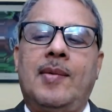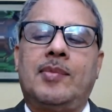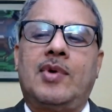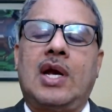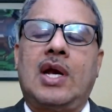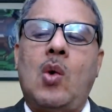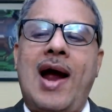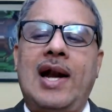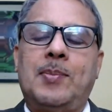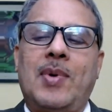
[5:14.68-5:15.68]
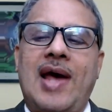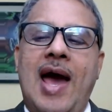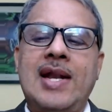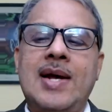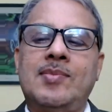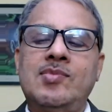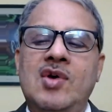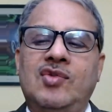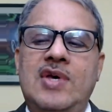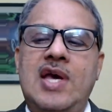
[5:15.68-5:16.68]
required per annum
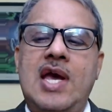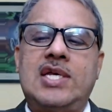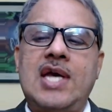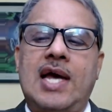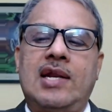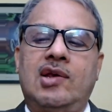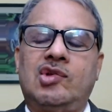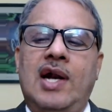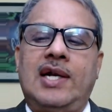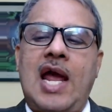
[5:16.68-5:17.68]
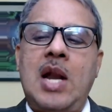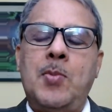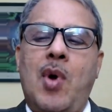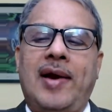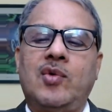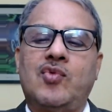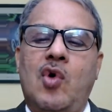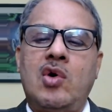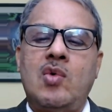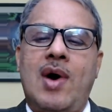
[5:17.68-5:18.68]
CAGR is
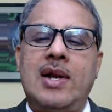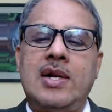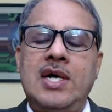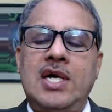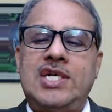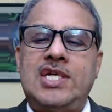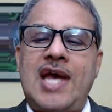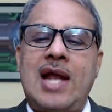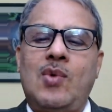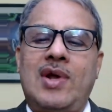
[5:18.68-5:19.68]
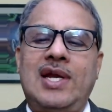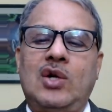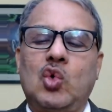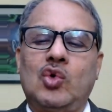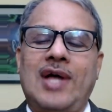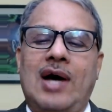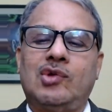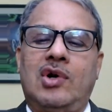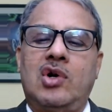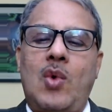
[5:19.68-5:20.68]
10.41. January
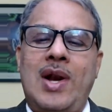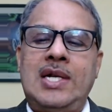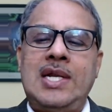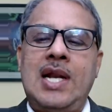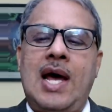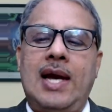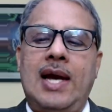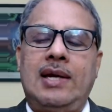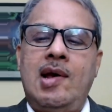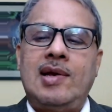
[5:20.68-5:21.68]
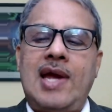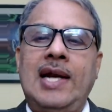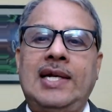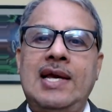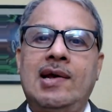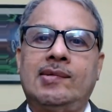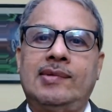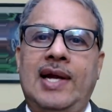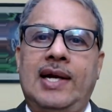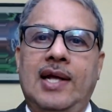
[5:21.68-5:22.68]
2029, 8 years
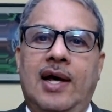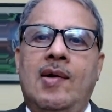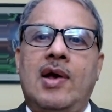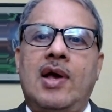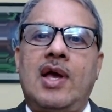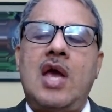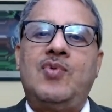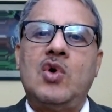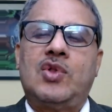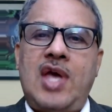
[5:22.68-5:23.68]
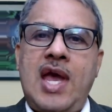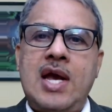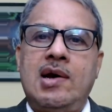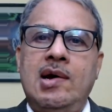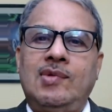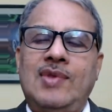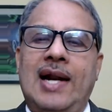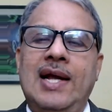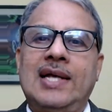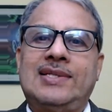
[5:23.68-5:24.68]
later, if you think
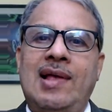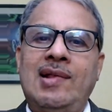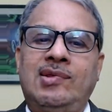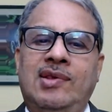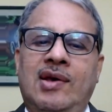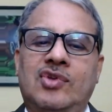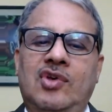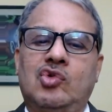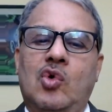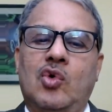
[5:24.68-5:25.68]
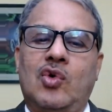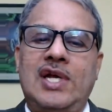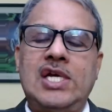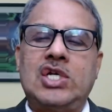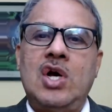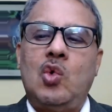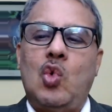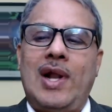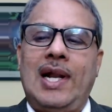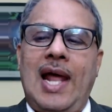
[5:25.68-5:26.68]
that Sensex is going to reach
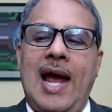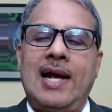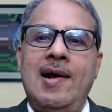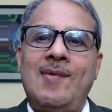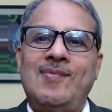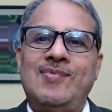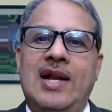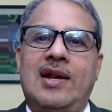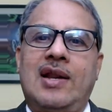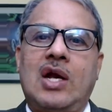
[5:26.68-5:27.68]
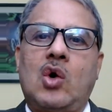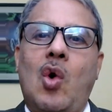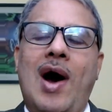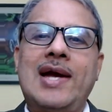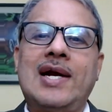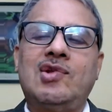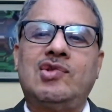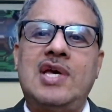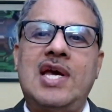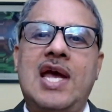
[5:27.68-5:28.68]
1 lakh, then required
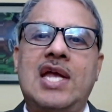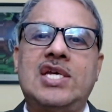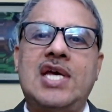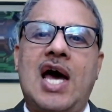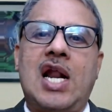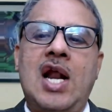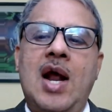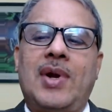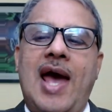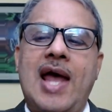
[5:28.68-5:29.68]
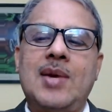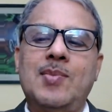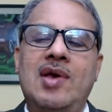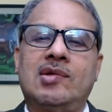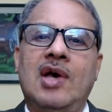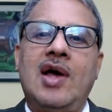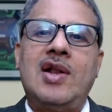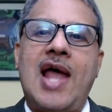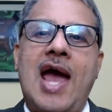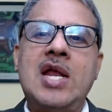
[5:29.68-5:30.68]
CAGR per annum is
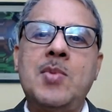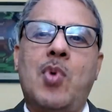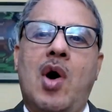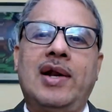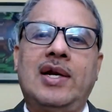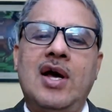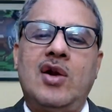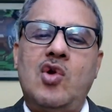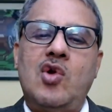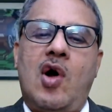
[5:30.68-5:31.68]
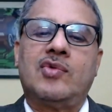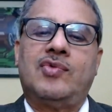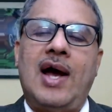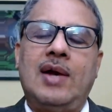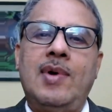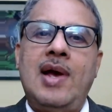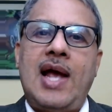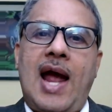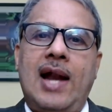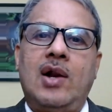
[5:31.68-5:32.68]
9.05,
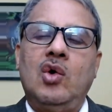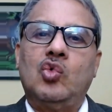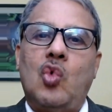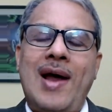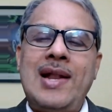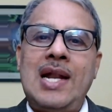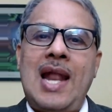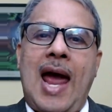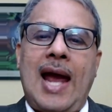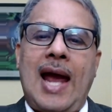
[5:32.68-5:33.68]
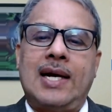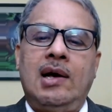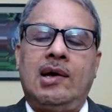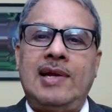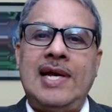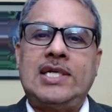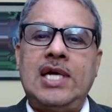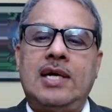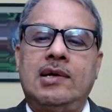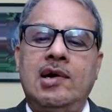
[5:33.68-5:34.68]
and 1 lakh
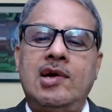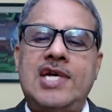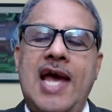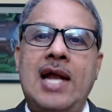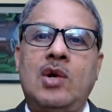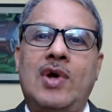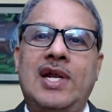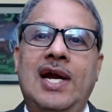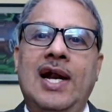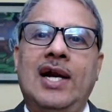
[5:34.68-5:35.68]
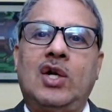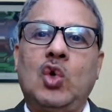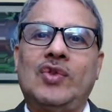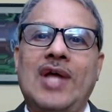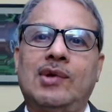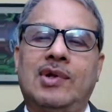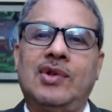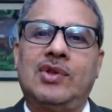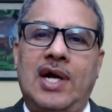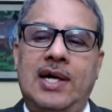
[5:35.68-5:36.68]
reaching January
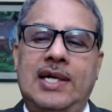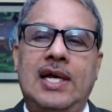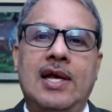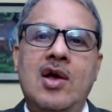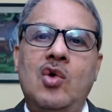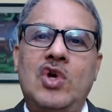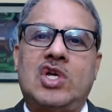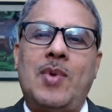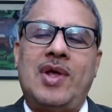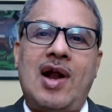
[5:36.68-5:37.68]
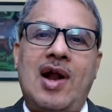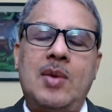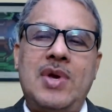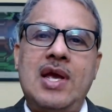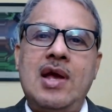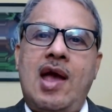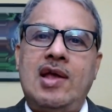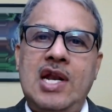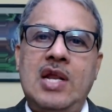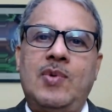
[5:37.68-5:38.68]
2030, which may not be
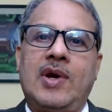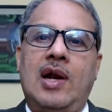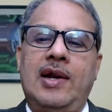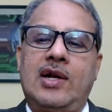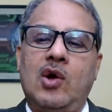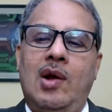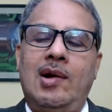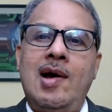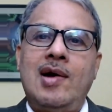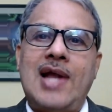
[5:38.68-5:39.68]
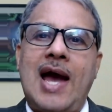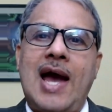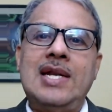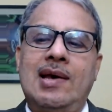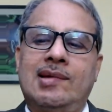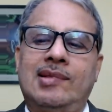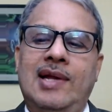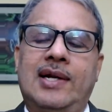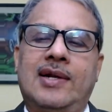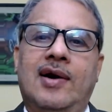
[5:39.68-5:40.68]
any difficult at all, 9 years
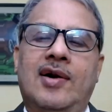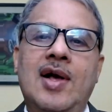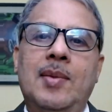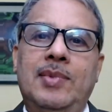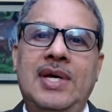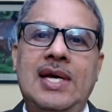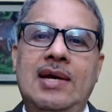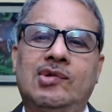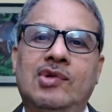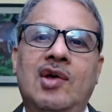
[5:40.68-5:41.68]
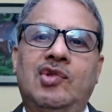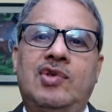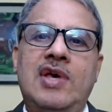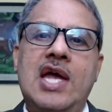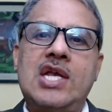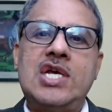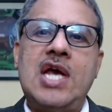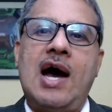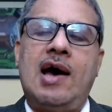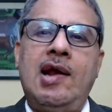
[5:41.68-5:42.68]
later, means
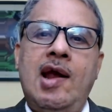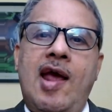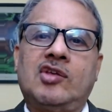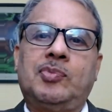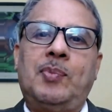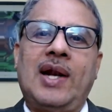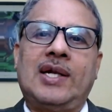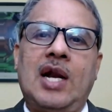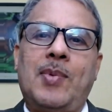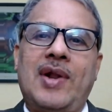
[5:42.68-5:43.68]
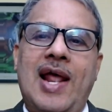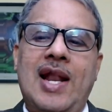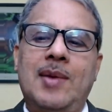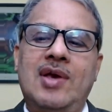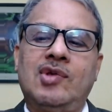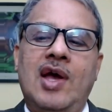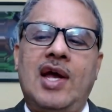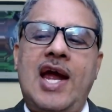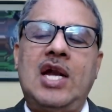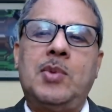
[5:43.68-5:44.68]
CAGR expected per annum is
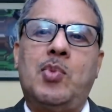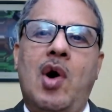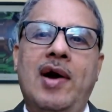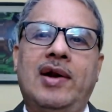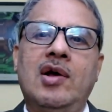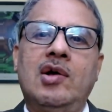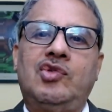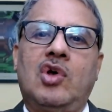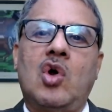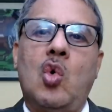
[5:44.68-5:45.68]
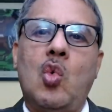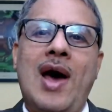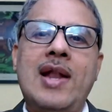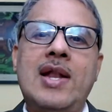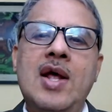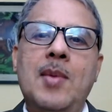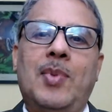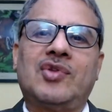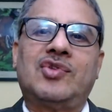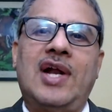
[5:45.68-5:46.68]

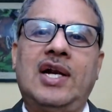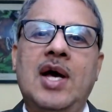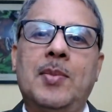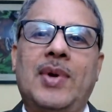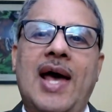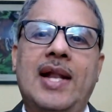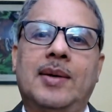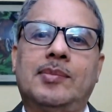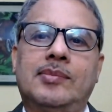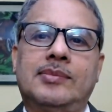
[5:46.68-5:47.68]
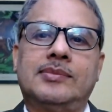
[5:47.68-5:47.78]
8.01% per annum.